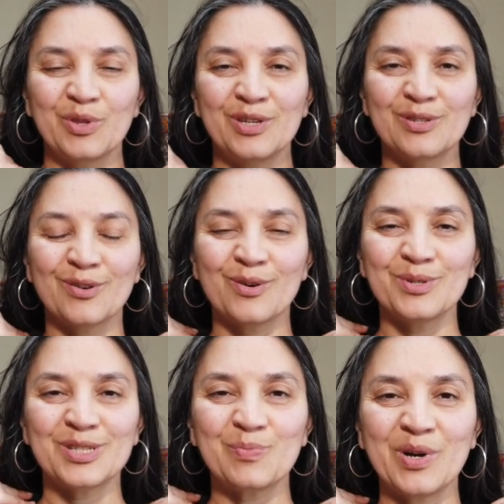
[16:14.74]
these are
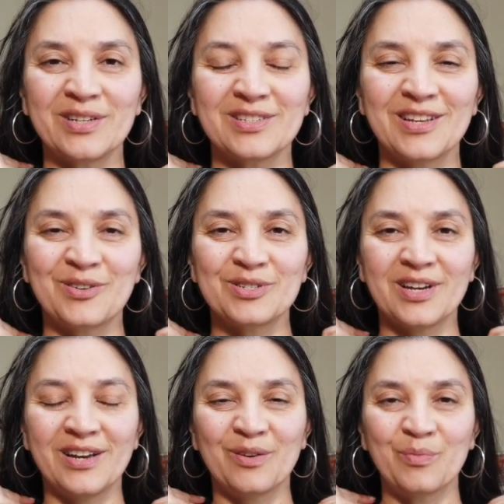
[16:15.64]
always spots that are
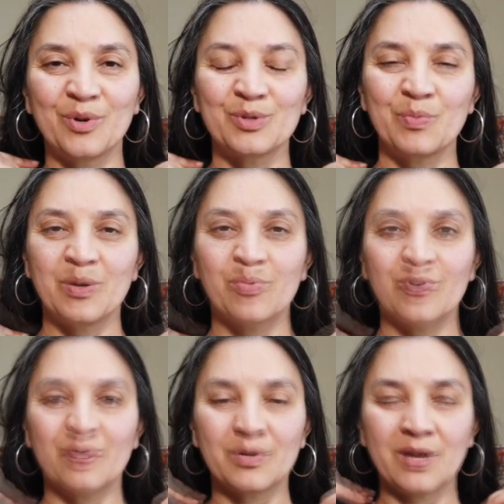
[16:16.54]
tight on most
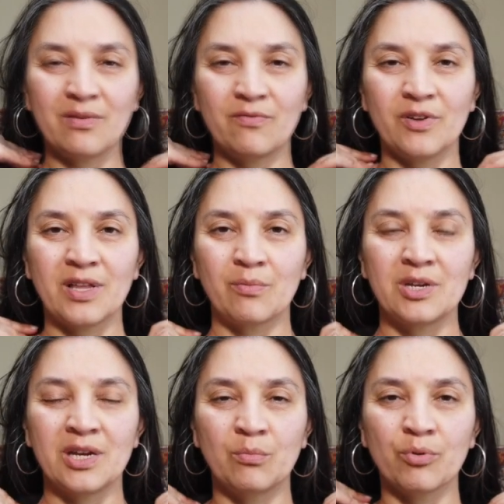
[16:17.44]
people. You might even feel like
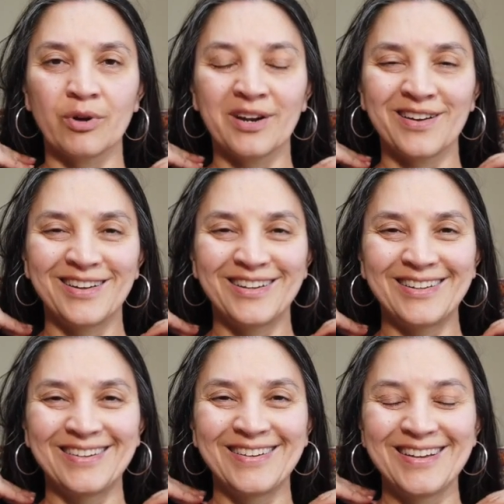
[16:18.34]
we hit a brick
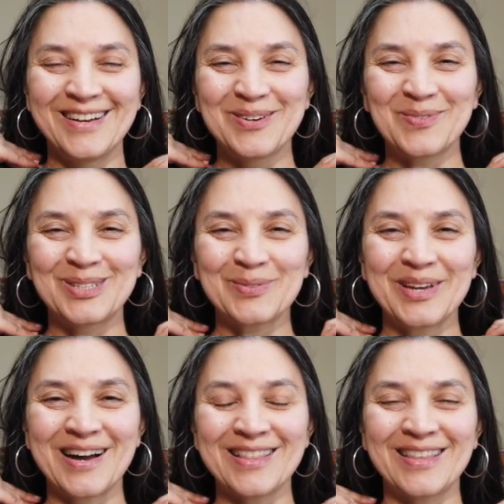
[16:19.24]
once we
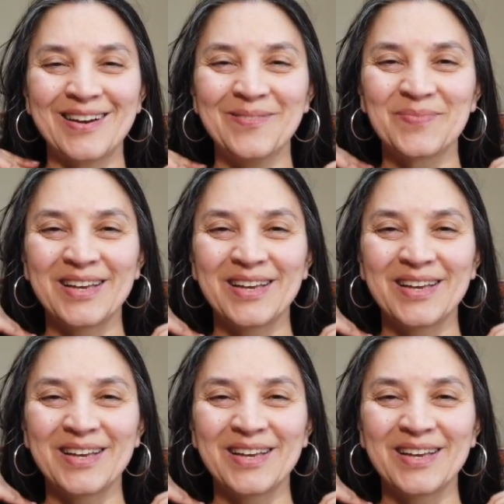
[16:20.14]
got there.